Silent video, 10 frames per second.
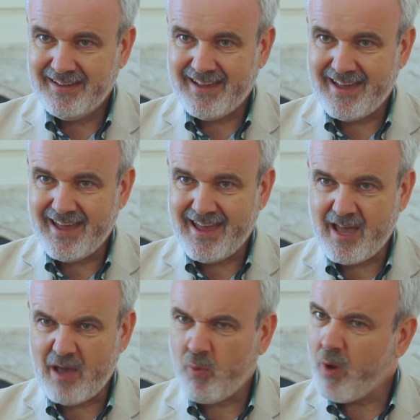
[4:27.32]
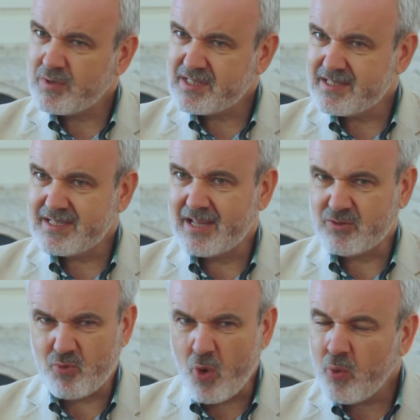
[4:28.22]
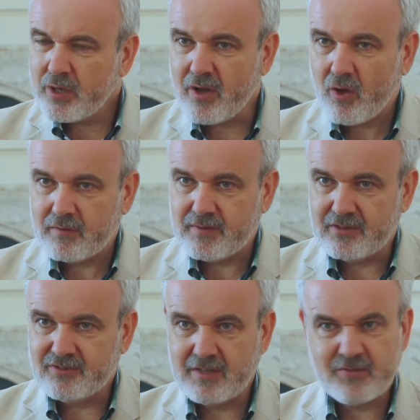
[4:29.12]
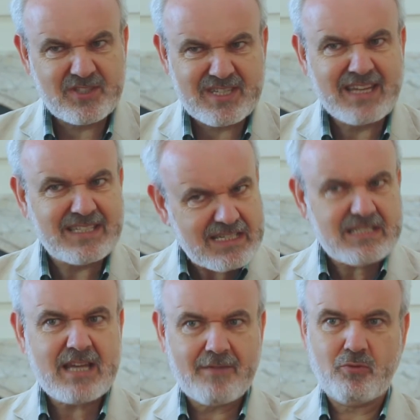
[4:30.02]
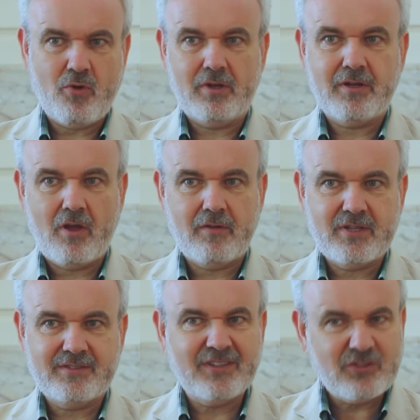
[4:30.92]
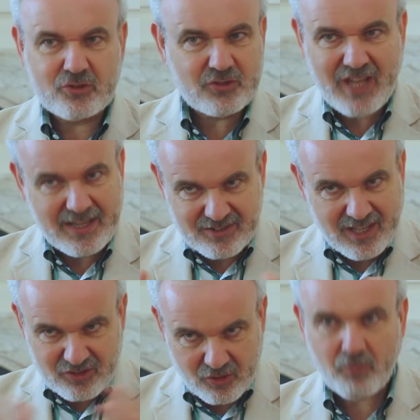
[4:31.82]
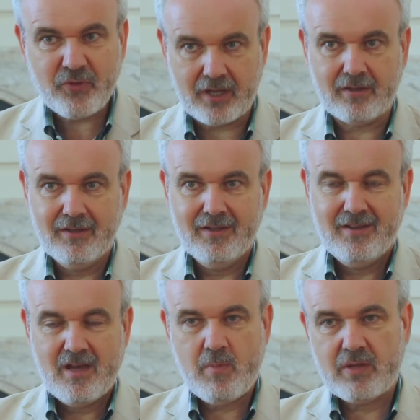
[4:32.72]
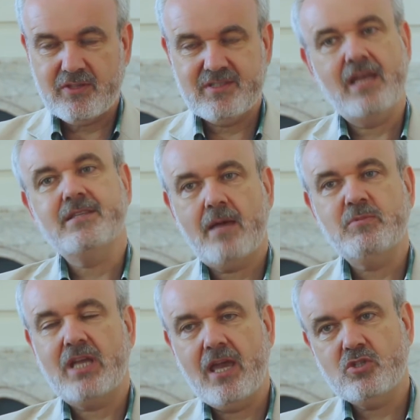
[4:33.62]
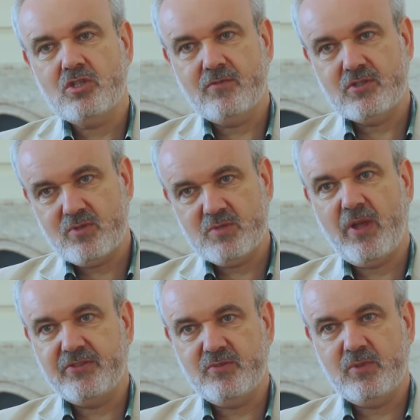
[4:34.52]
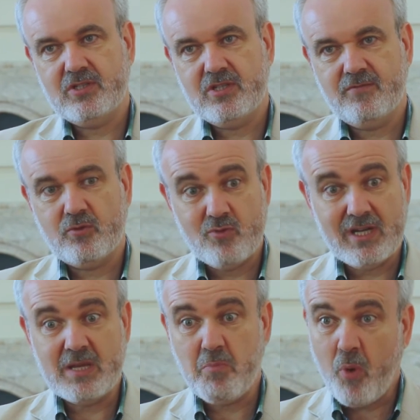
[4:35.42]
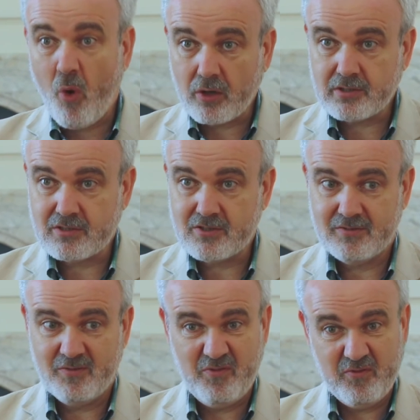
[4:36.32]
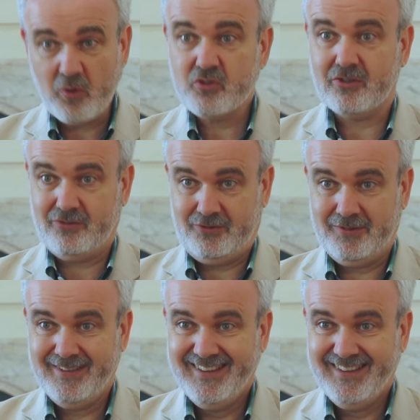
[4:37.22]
And what was the state's role in all of this? And if the state didn't have a role in all of this, doesn't that say something about the state's abdication of its responsibility for really important functions?